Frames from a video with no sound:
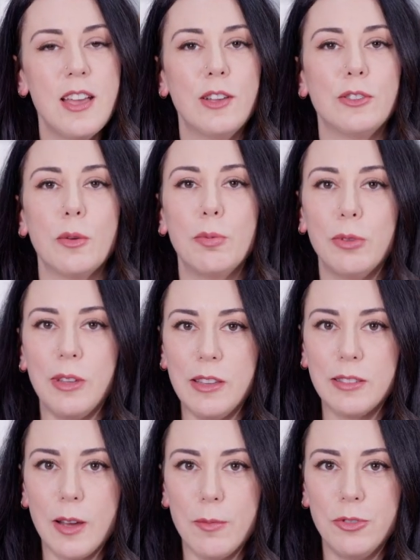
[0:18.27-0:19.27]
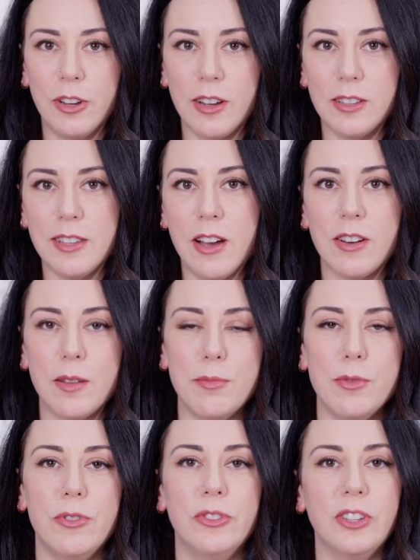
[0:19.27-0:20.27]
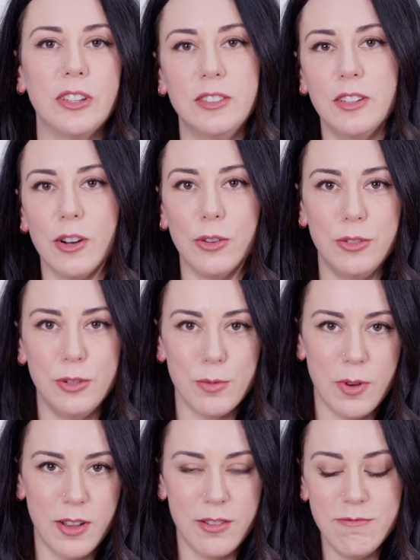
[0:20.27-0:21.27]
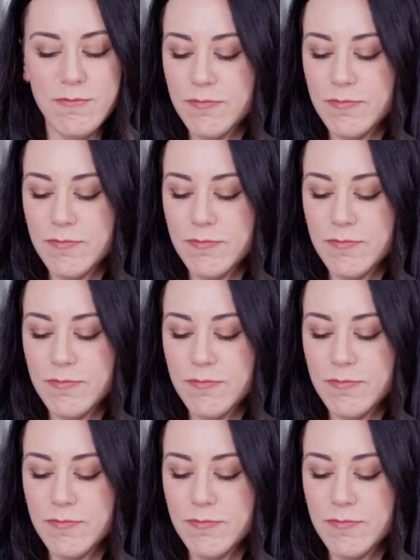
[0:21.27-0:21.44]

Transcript: so please come check us out at booth 6021.